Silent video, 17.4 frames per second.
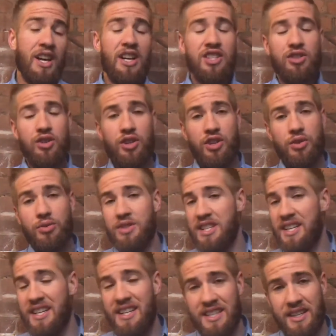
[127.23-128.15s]
So to
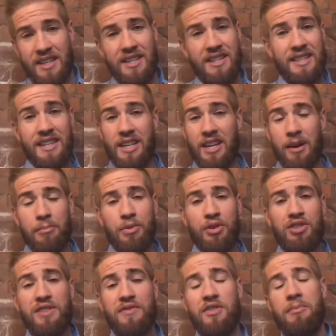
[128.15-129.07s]
use easy
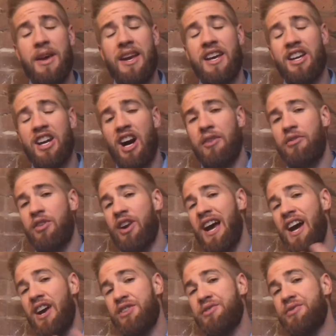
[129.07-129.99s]
numbers, if you make an offer on a
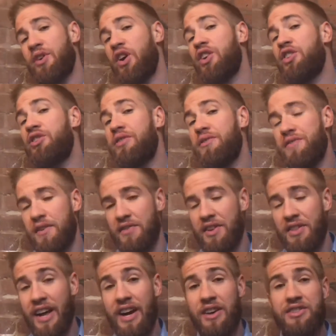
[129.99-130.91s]
house for
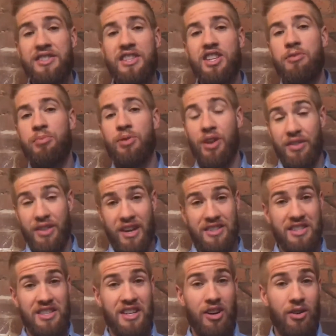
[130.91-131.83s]
$150,000 and you put a
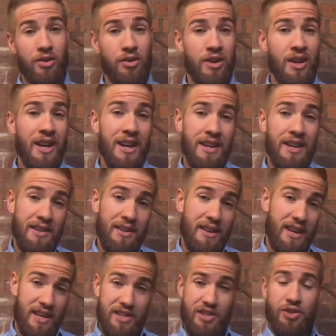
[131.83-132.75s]
$1,000
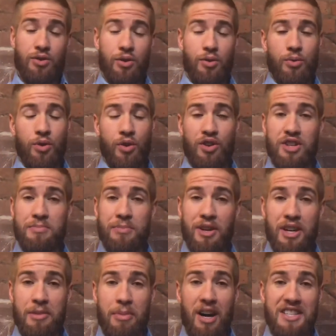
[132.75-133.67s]
escrow earnest
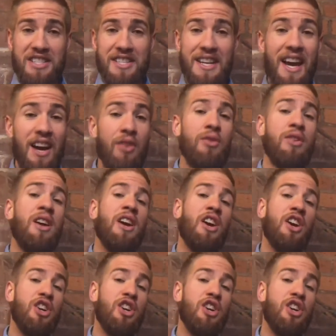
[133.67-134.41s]
money deposit down,